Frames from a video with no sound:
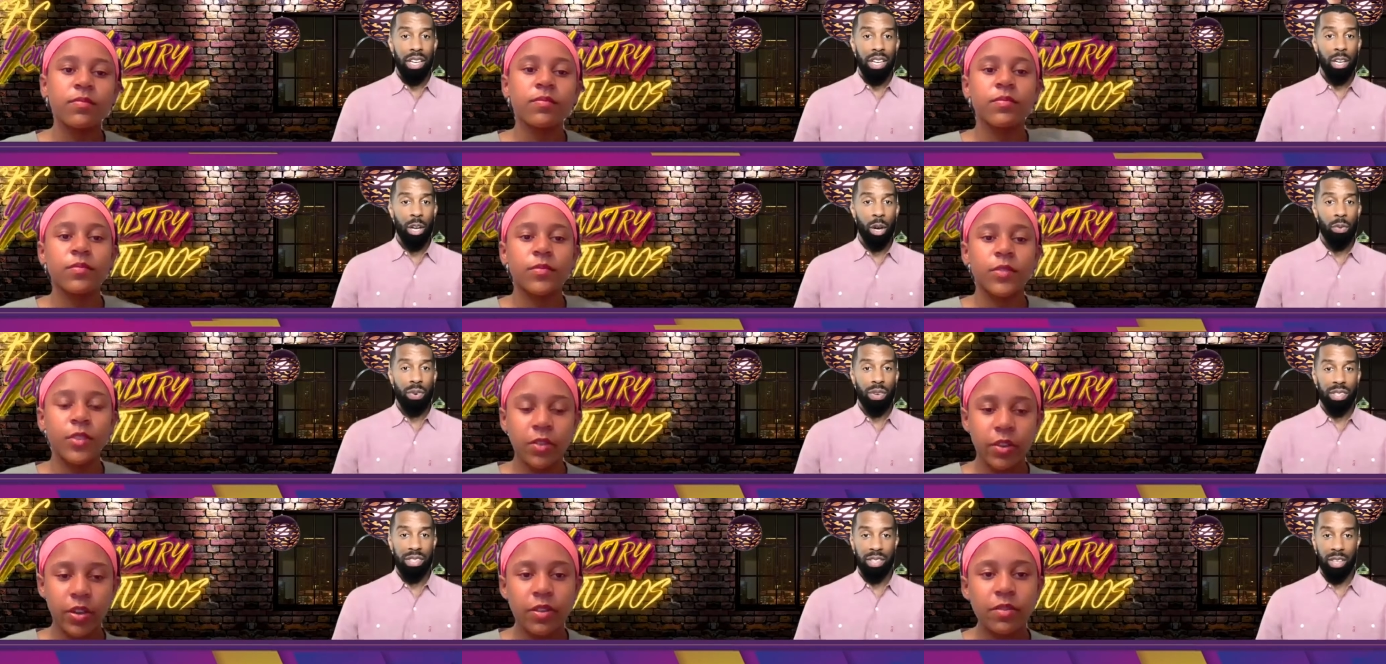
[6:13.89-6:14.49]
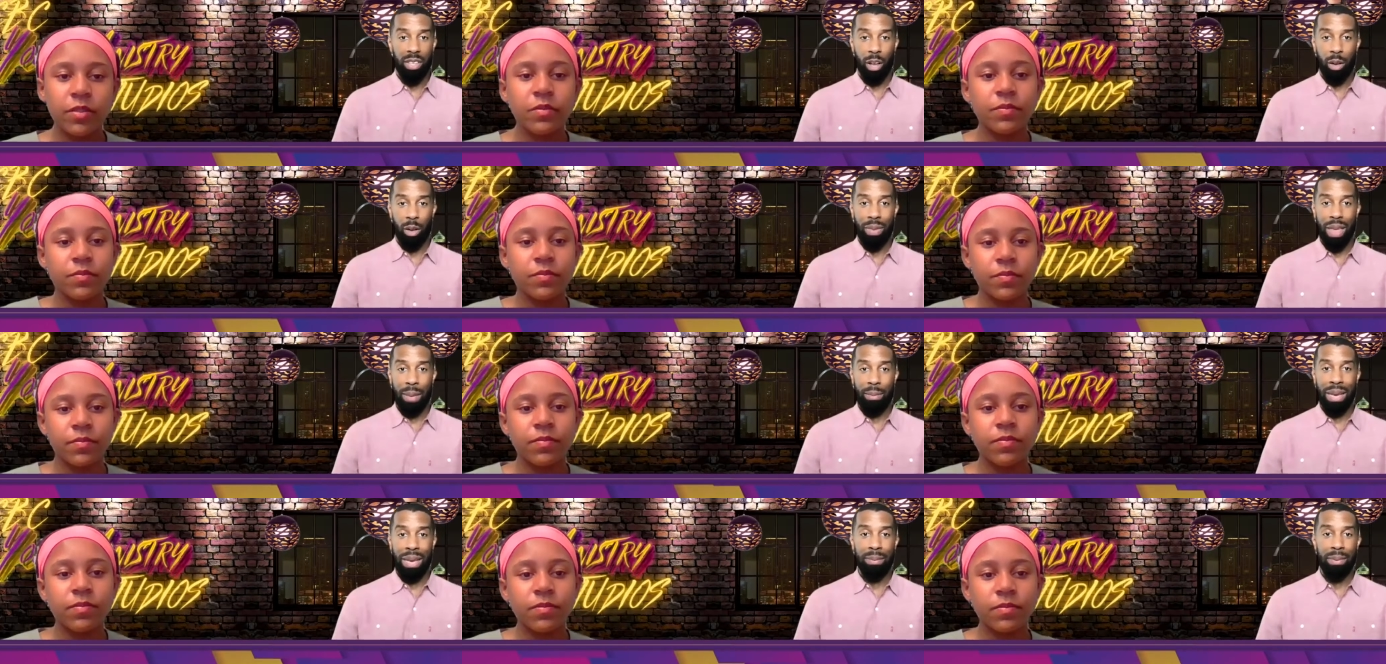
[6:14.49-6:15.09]
Speaker 1: You know, for
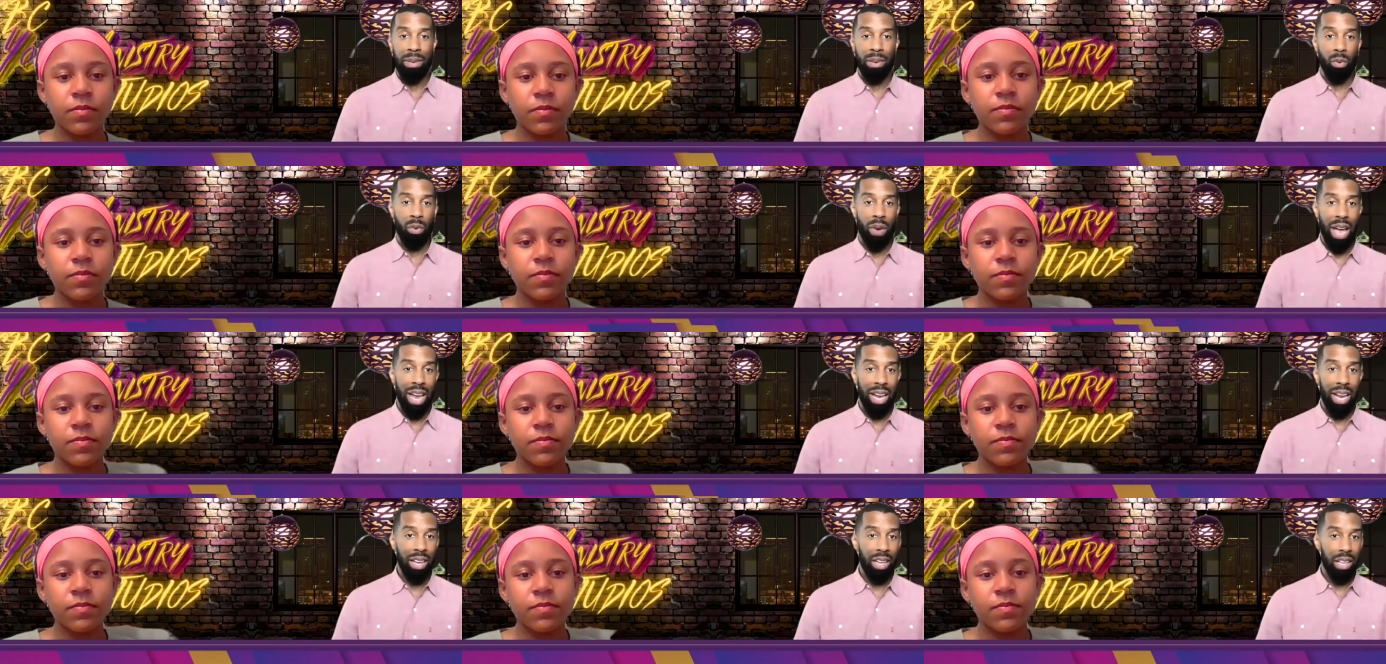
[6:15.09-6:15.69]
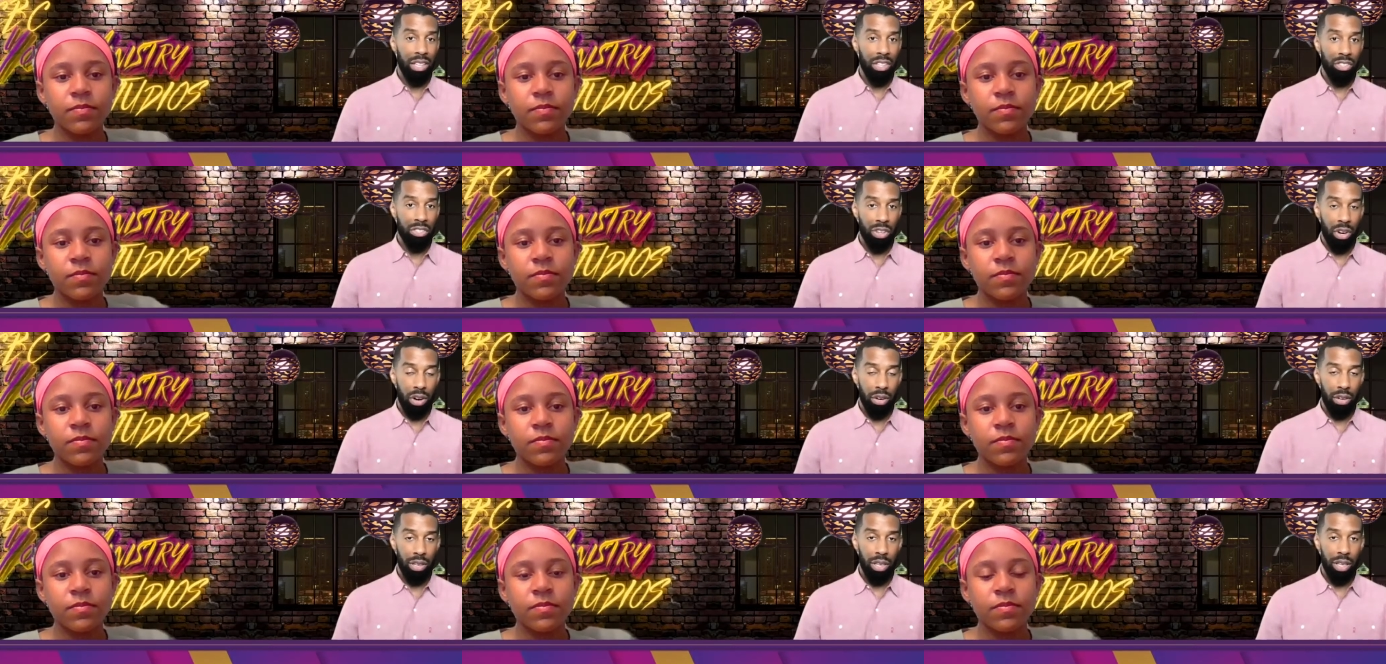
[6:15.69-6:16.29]
some that may be writing and
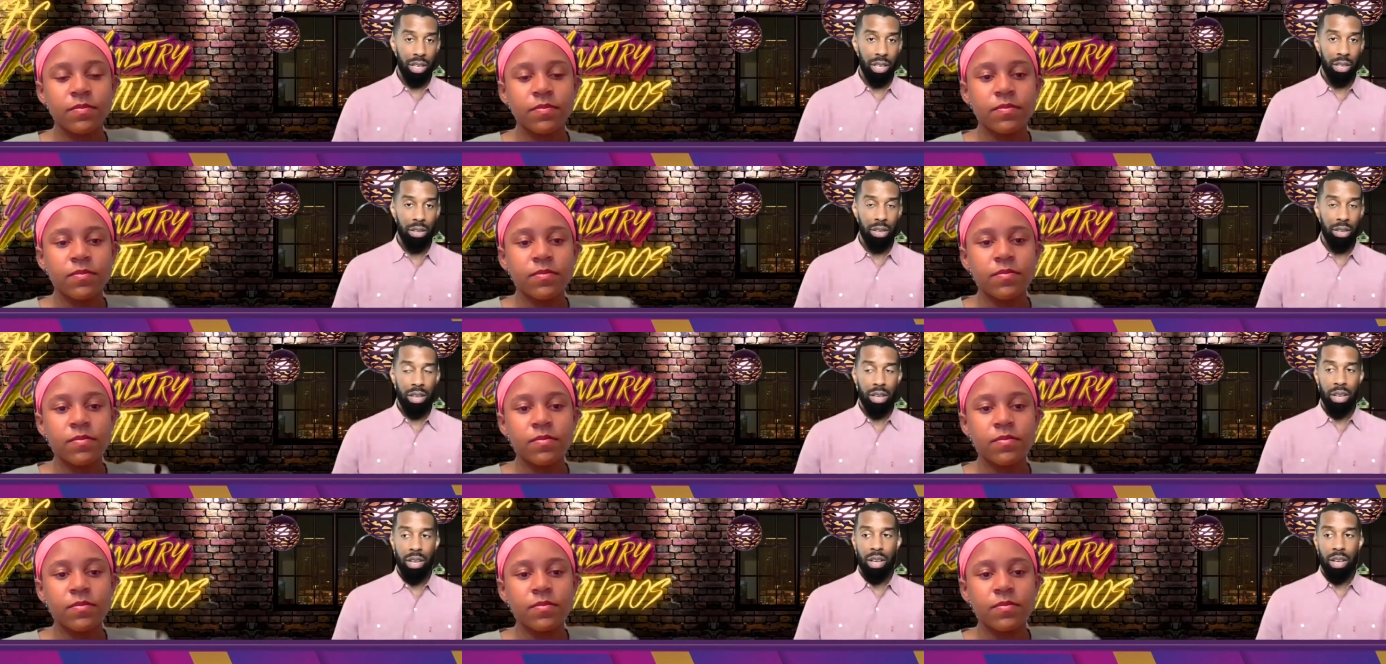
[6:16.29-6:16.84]
journaling.